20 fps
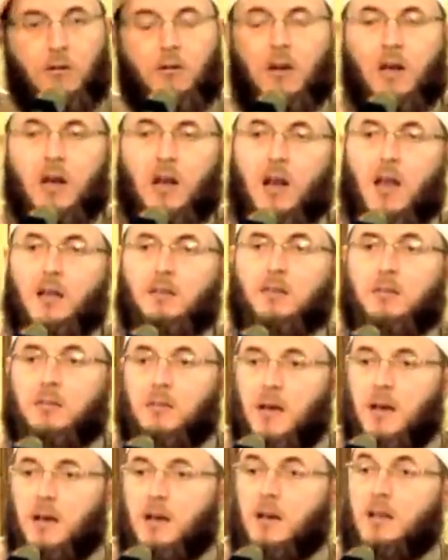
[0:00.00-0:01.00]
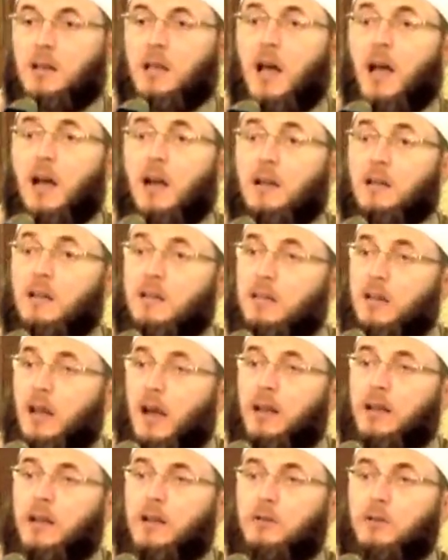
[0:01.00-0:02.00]
When Allah subhanahu wa ta'ala
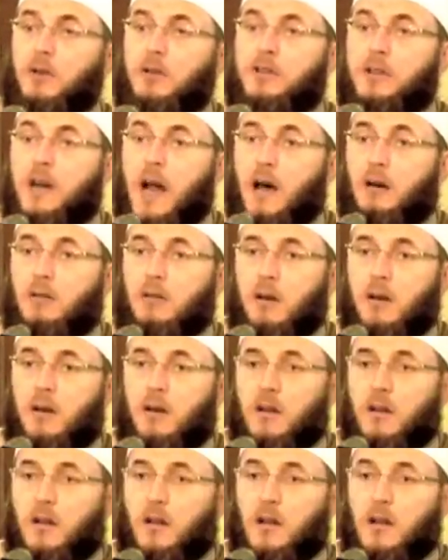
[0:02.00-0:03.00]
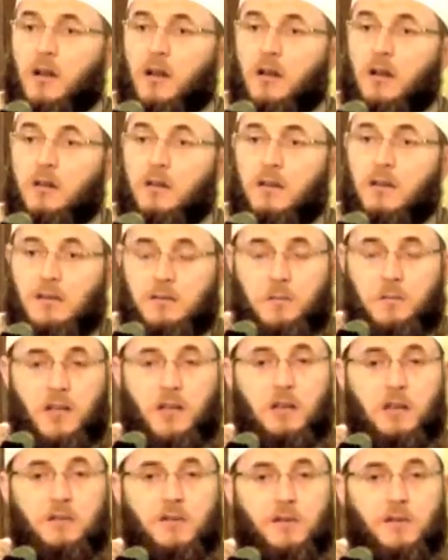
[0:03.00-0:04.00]
decided to drown the
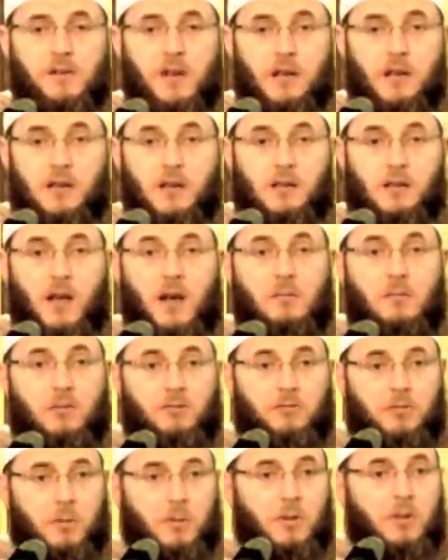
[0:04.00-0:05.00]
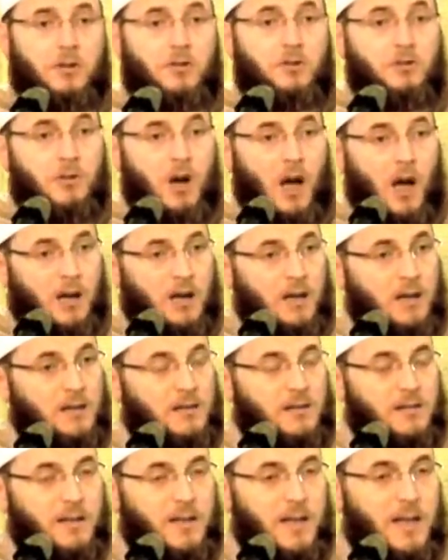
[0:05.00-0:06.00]
disbelievers at the time of Prophet Noah
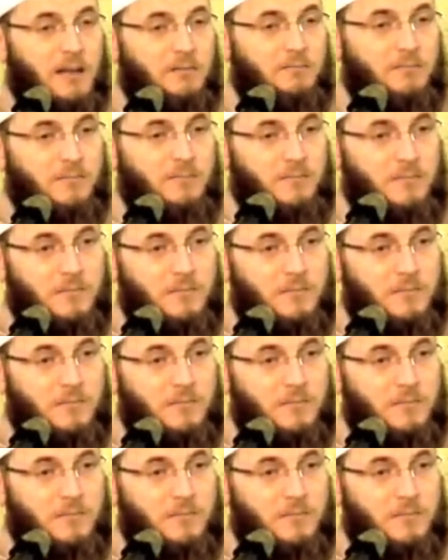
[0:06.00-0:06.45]
alayhi salam.